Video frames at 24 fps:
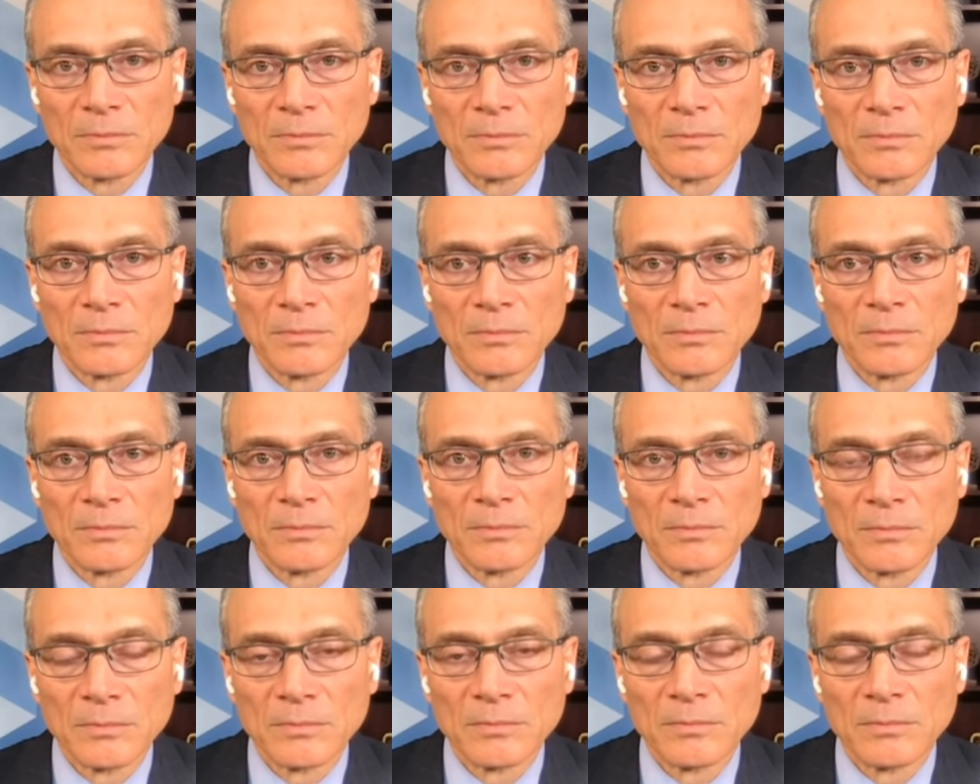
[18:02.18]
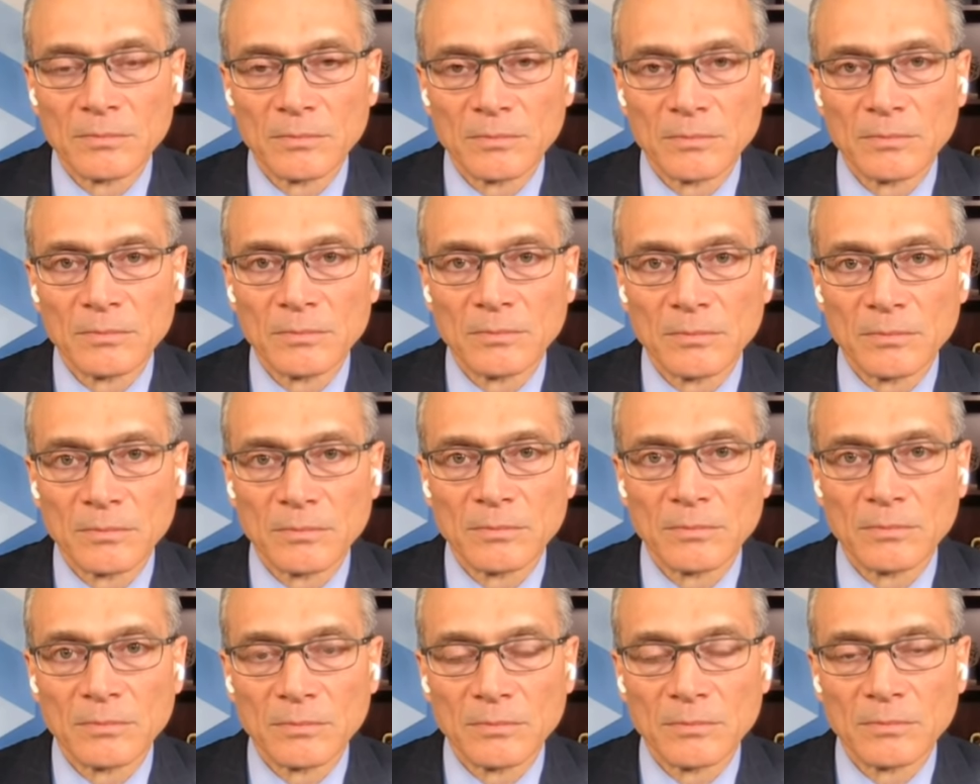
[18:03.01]

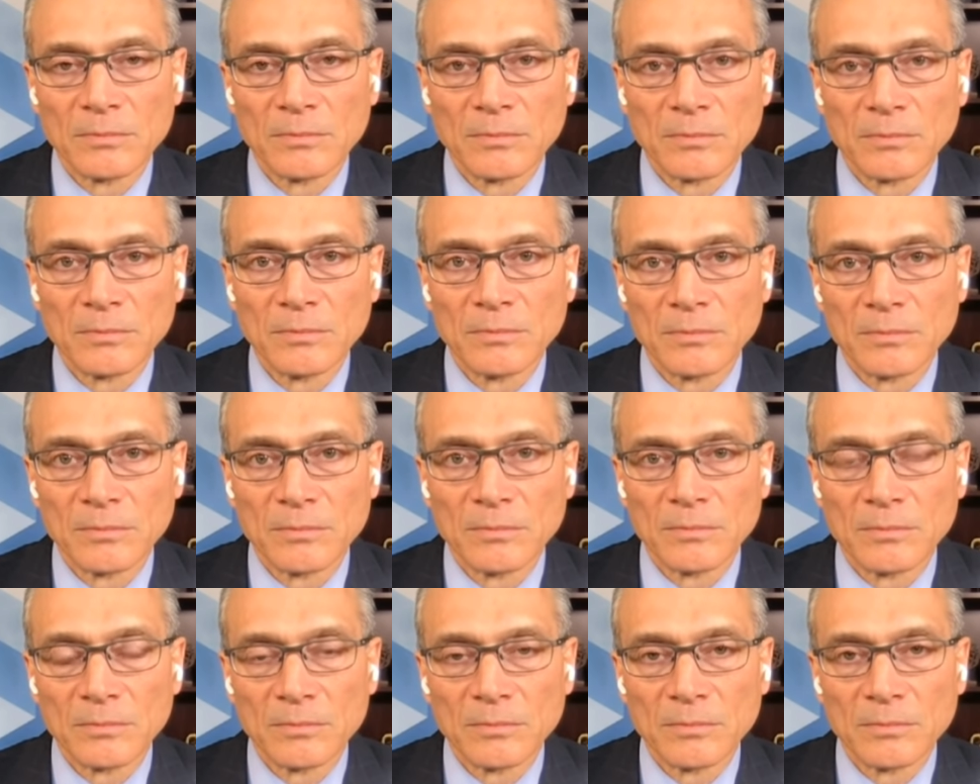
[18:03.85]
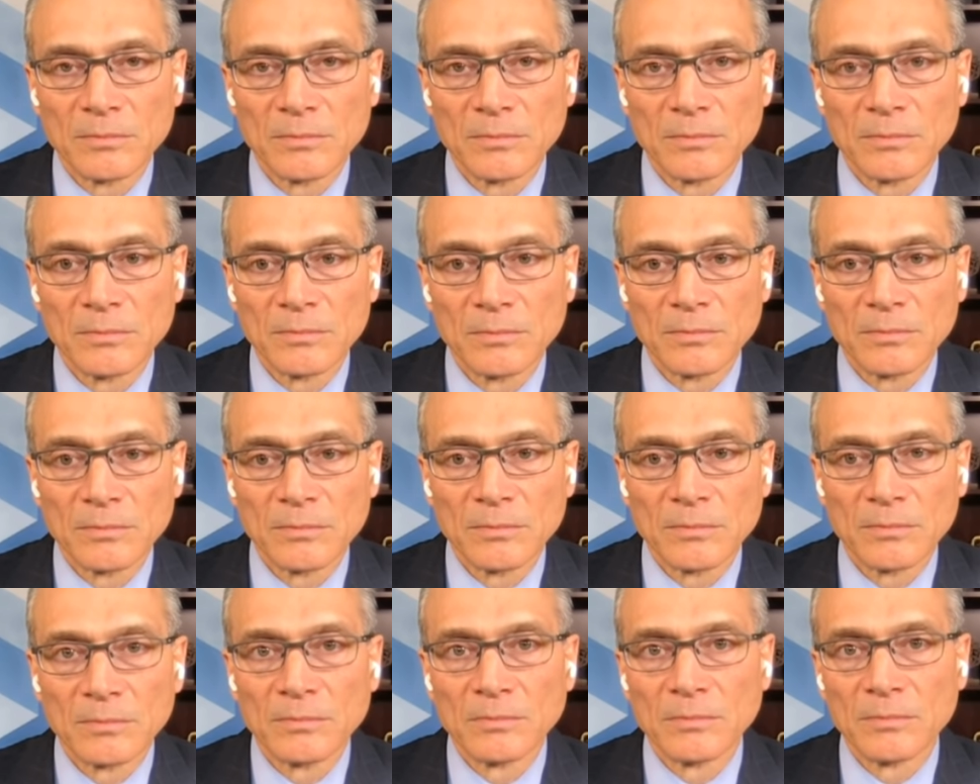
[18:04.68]

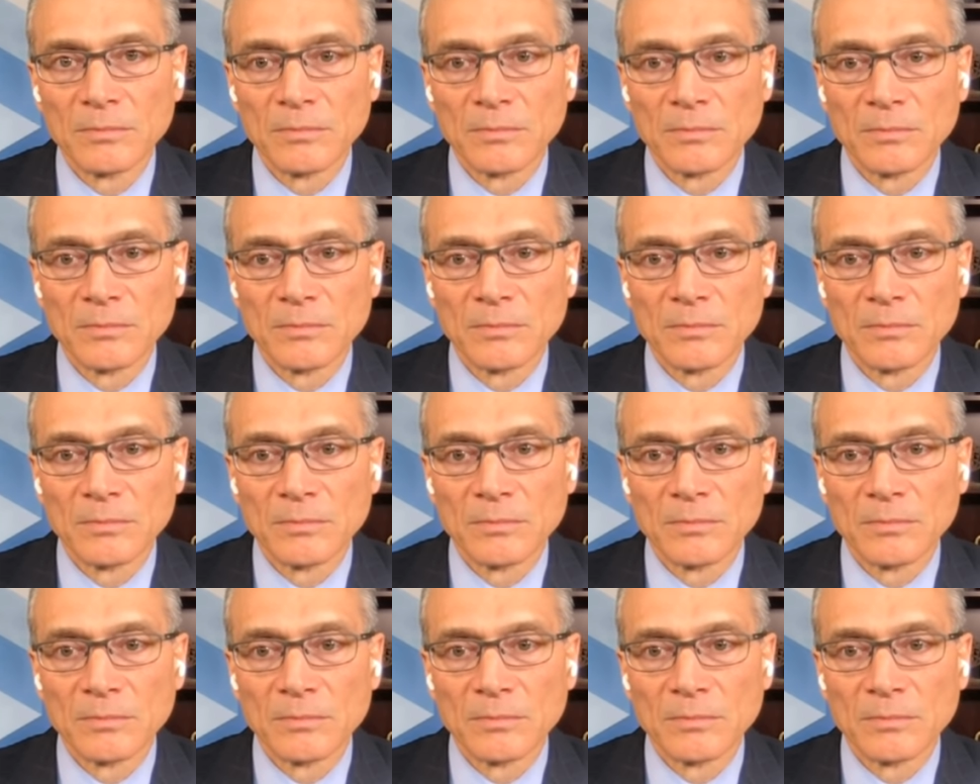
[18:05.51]
[no speech]